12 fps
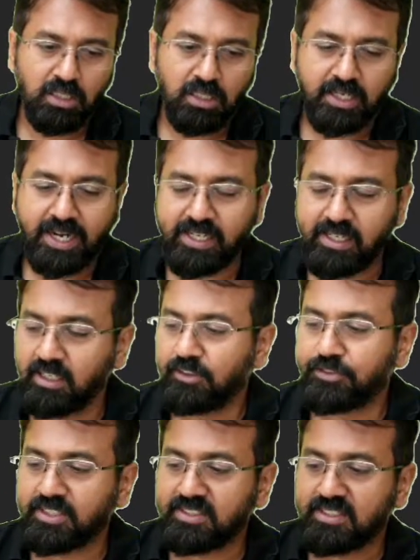Right?
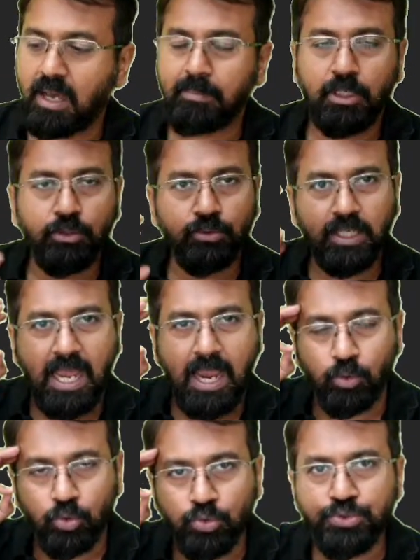For example, you will
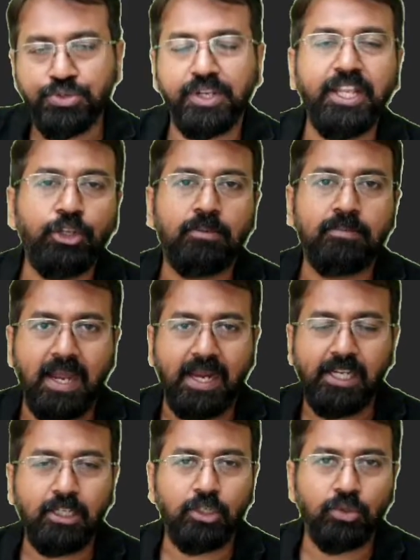have to train your
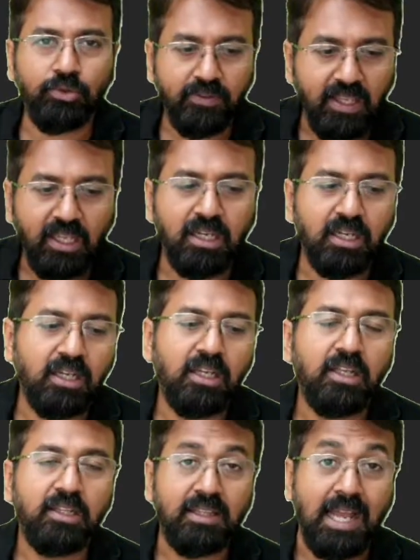mind to think
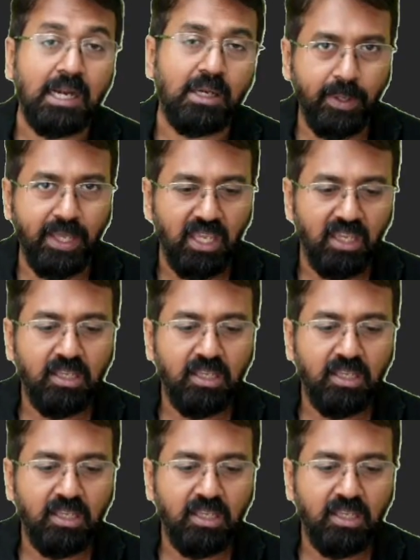that way.